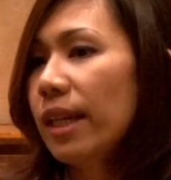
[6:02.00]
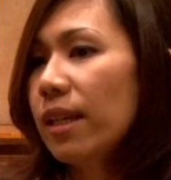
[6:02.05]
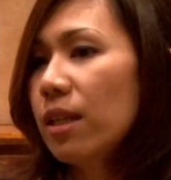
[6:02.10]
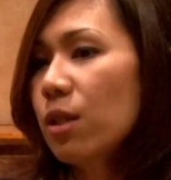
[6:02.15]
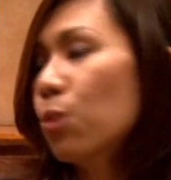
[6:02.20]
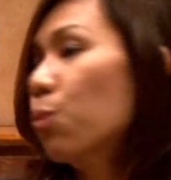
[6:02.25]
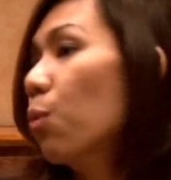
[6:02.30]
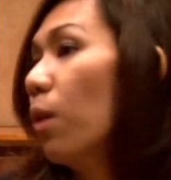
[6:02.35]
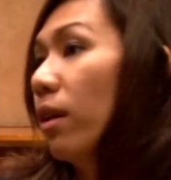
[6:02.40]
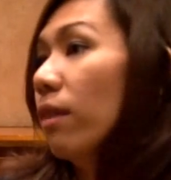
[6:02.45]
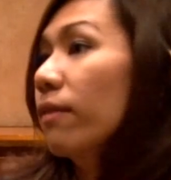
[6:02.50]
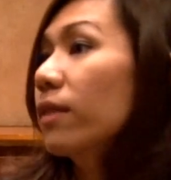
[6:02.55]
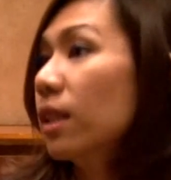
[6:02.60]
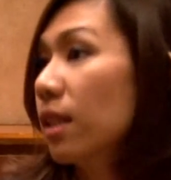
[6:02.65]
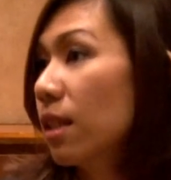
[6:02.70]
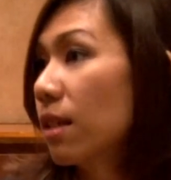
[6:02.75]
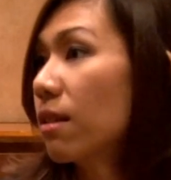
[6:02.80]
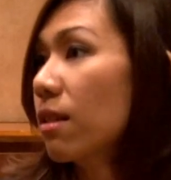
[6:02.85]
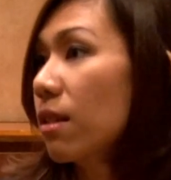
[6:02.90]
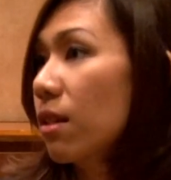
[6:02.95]
that is one of the
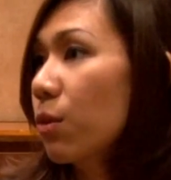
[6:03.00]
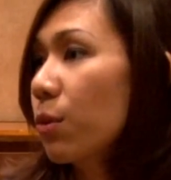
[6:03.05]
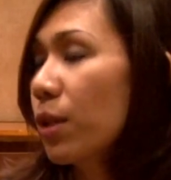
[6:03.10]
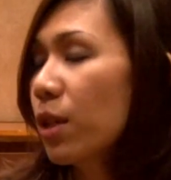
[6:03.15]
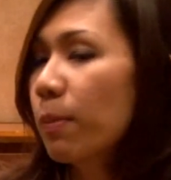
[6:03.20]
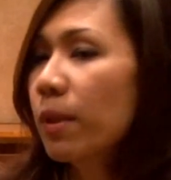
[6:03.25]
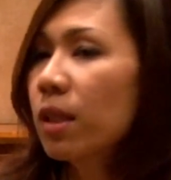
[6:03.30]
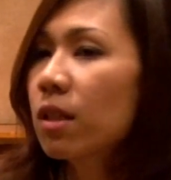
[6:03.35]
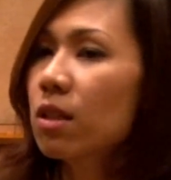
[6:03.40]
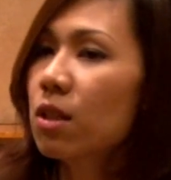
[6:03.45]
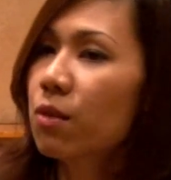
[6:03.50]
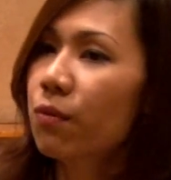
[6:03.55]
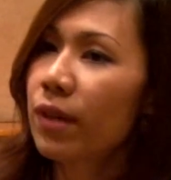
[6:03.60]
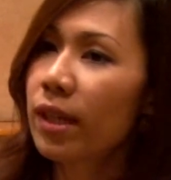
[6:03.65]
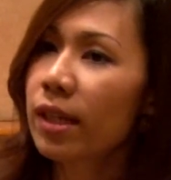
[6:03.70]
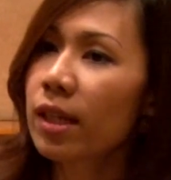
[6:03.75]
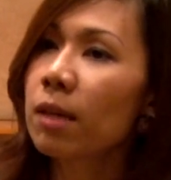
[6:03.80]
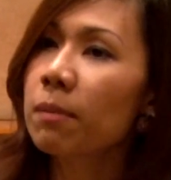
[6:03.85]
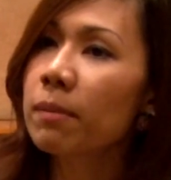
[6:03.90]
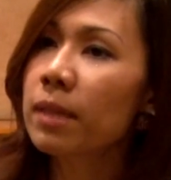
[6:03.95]
considerations, because
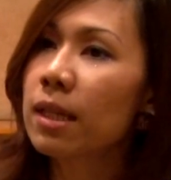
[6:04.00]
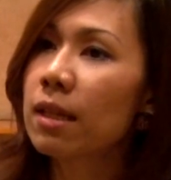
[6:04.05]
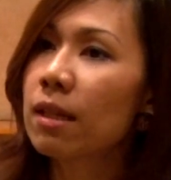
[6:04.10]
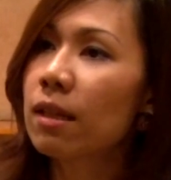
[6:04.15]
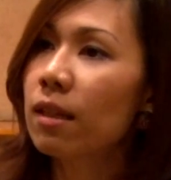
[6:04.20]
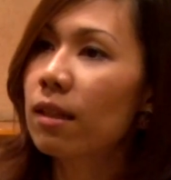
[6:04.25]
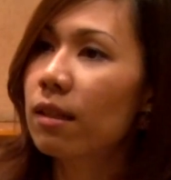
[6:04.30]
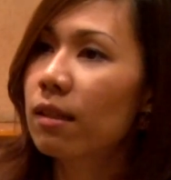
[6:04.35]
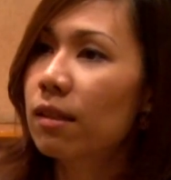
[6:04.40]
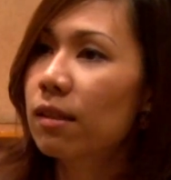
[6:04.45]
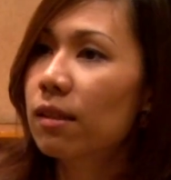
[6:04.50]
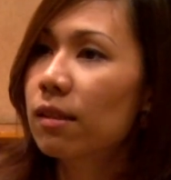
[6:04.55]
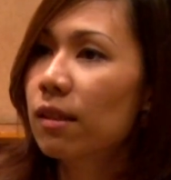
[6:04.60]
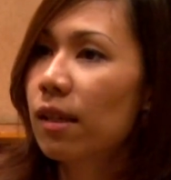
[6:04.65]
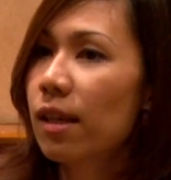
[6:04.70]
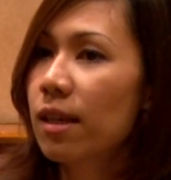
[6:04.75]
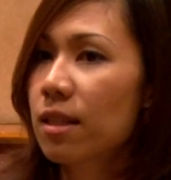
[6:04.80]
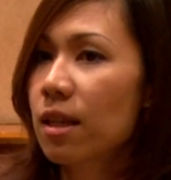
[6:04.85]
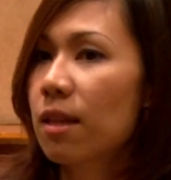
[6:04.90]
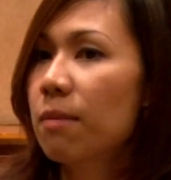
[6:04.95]
Vietnam,
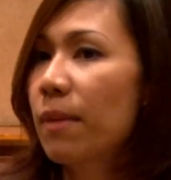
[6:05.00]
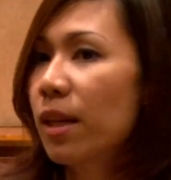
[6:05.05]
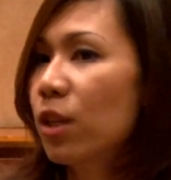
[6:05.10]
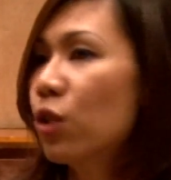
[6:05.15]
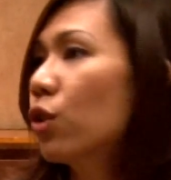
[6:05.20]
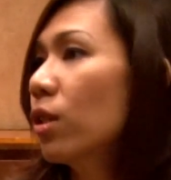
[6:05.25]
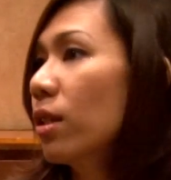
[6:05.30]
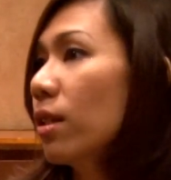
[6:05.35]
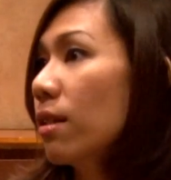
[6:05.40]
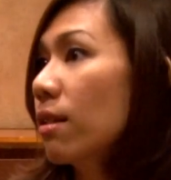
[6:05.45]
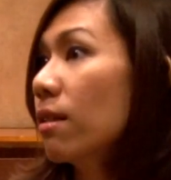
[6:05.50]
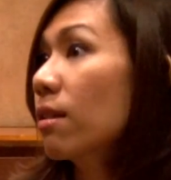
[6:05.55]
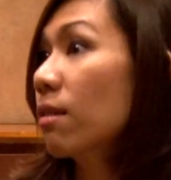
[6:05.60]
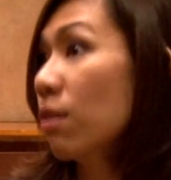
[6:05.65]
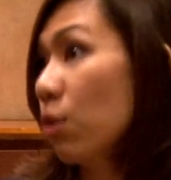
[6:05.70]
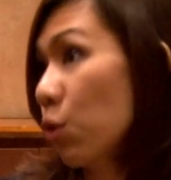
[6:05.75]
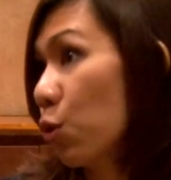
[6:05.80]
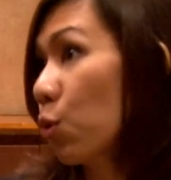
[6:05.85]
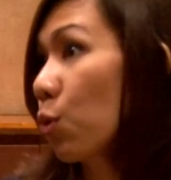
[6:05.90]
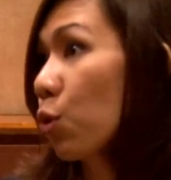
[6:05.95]
as I mentioned, is
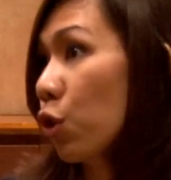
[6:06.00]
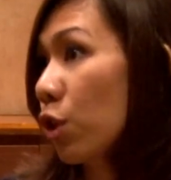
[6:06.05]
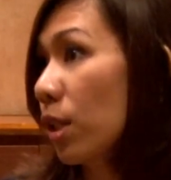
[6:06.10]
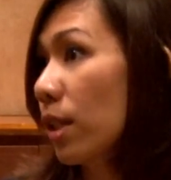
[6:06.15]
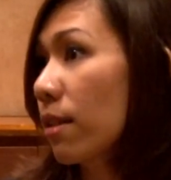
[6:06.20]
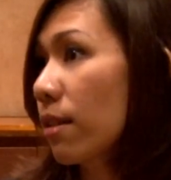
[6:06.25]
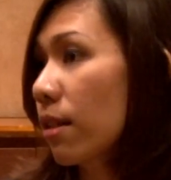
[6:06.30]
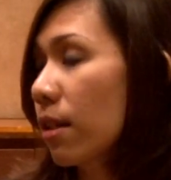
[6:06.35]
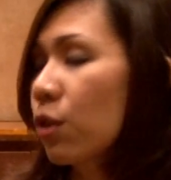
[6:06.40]
a socialist